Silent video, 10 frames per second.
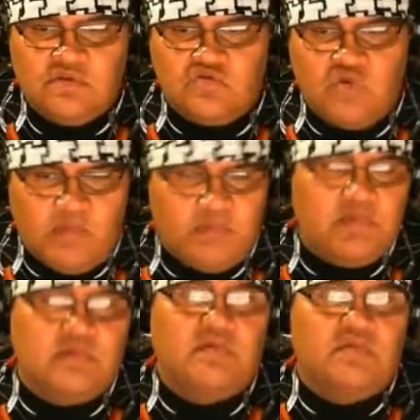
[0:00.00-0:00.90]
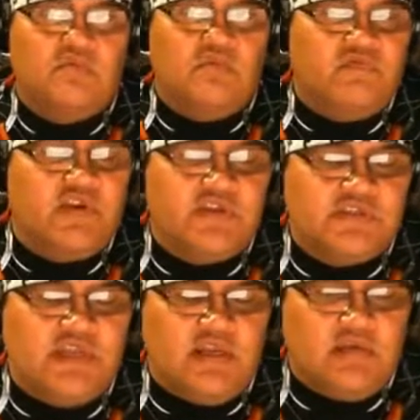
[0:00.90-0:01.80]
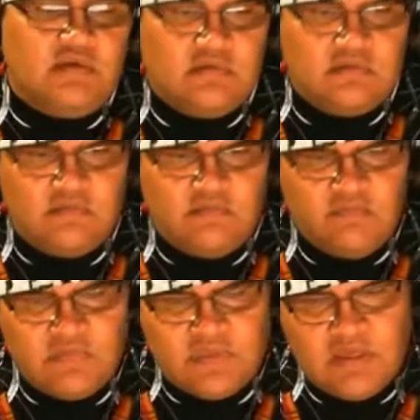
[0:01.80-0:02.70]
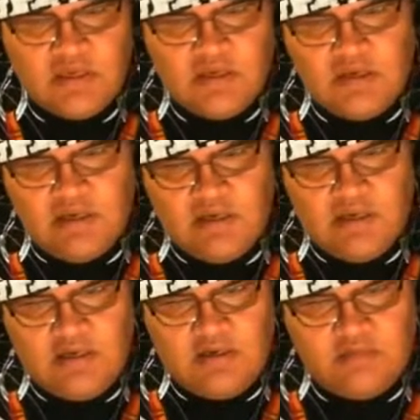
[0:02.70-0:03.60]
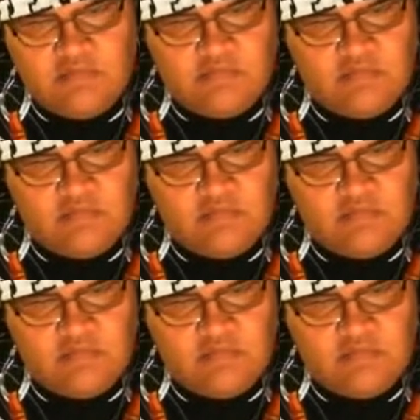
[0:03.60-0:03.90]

trump will fix that uh,